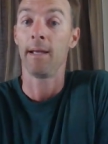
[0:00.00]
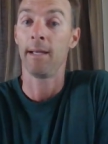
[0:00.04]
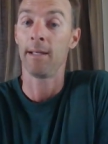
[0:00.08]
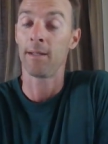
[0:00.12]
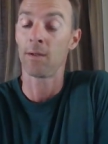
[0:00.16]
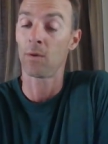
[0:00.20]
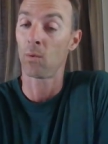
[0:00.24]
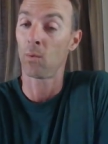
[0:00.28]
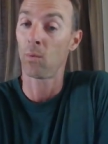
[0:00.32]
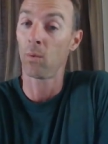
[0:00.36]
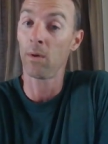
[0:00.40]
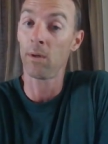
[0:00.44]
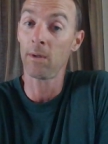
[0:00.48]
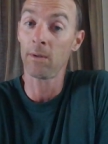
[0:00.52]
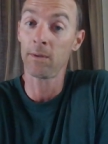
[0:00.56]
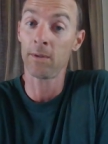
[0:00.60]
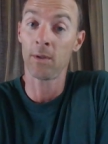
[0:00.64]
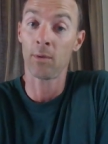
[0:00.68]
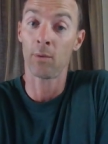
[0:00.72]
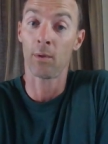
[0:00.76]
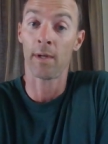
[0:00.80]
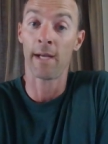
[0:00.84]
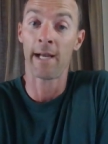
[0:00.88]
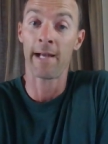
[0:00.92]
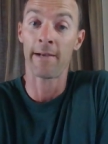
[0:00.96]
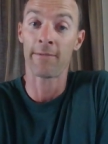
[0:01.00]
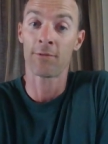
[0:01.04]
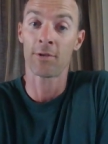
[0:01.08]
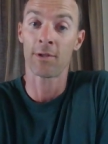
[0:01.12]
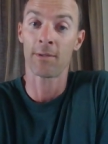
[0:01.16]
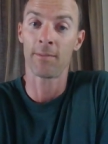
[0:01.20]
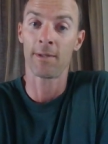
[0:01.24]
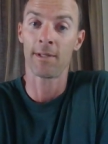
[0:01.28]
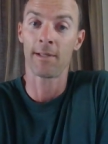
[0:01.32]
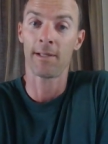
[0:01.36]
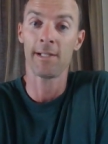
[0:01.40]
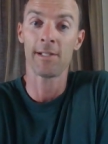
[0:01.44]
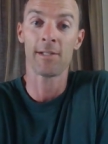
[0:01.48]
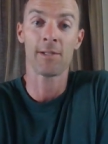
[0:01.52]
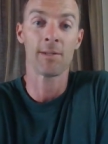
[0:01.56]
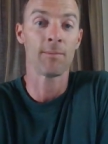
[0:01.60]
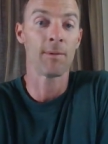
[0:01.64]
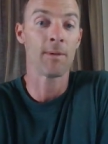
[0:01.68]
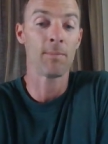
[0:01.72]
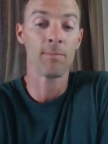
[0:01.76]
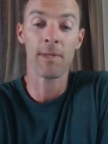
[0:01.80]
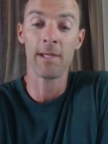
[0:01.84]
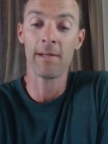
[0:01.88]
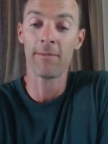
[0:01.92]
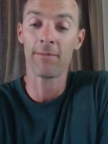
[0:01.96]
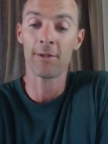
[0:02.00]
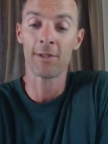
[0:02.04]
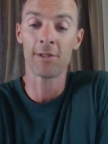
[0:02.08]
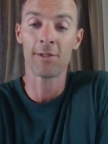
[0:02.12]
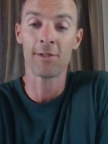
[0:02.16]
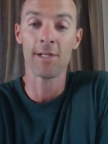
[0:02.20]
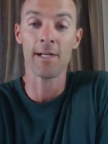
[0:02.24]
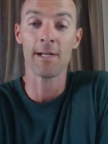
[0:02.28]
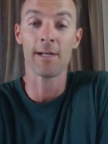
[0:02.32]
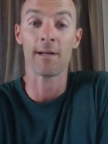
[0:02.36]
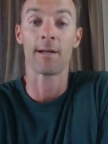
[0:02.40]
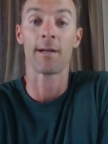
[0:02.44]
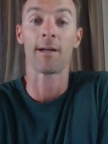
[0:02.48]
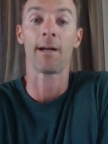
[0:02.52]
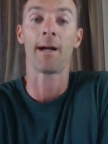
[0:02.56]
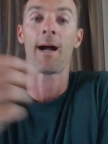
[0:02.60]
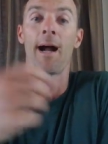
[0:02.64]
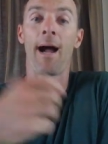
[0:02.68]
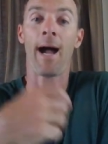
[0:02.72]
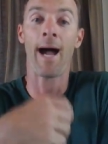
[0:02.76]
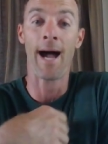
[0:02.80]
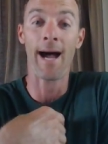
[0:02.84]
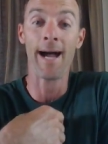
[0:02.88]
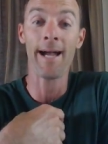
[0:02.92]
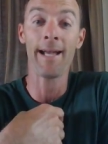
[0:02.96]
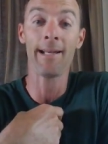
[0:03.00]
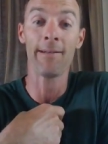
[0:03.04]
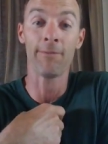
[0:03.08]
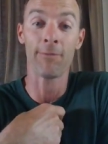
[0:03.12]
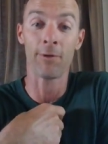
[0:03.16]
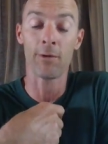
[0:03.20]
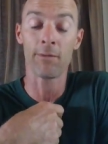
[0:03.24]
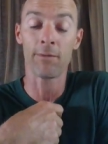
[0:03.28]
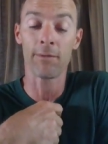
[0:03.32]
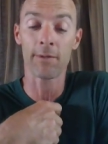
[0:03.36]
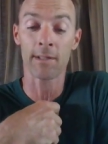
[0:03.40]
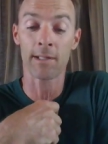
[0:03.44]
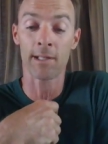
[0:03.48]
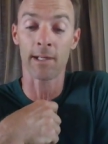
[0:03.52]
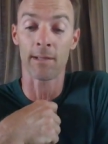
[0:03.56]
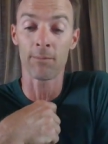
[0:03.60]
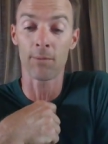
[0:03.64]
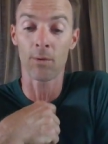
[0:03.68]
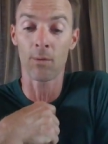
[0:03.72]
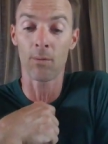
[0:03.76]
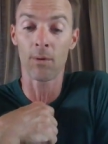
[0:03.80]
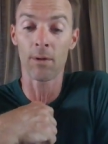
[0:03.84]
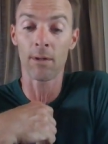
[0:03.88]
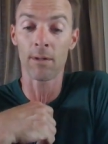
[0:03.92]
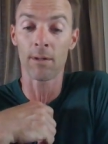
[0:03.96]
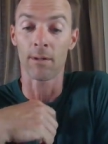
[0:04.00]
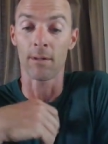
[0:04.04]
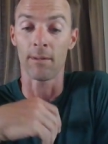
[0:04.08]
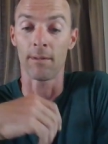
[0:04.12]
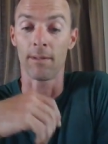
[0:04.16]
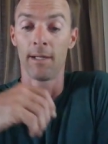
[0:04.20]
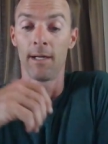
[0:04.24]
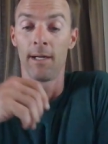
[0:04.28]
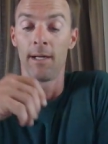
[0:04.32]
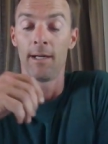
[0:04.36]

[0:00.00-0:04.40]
In the world you will have tribulation, but be of good cheer. I have overcome the world.